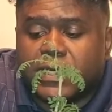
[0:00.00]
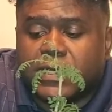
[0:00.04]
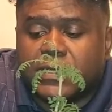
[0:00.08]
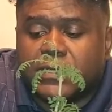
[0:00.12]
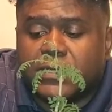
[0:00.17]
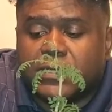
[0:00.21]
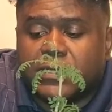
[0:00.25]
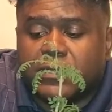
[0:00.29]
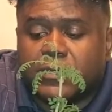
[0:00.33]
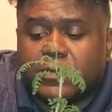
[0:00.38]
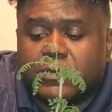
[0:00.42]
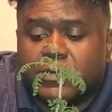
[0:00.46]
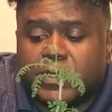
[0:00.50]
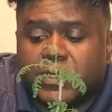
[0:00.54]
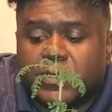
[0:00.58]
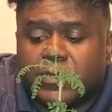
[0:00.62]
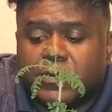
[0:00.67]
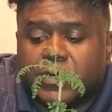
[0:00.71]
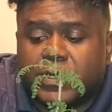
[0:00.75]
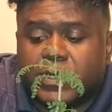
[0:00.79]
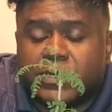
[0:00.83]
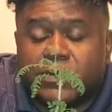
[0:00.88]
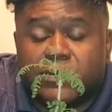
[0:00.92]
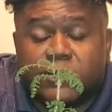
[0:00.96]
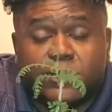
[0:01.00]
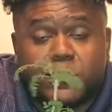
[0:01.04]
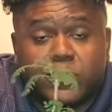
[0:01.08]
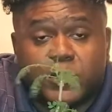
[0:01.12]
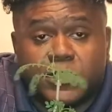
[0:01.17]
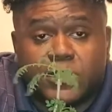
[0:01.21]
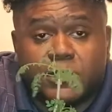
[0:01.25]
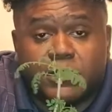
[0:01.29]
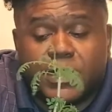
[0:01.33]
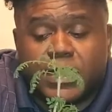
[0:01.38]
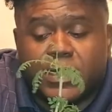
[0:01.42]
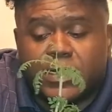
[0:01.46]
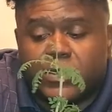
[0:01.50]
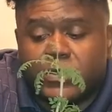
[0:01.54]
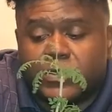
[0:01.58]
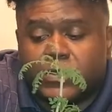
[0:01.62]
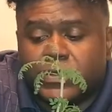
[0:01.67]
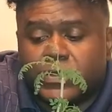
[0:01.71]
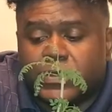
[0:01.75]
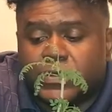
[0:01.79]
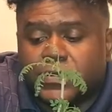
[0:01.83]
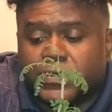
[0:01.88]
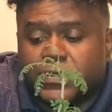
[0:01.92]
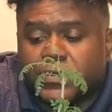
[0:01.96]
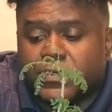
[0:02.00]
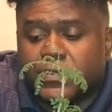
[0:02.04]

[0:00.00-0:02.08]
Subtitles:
actually would be great for tomatoes,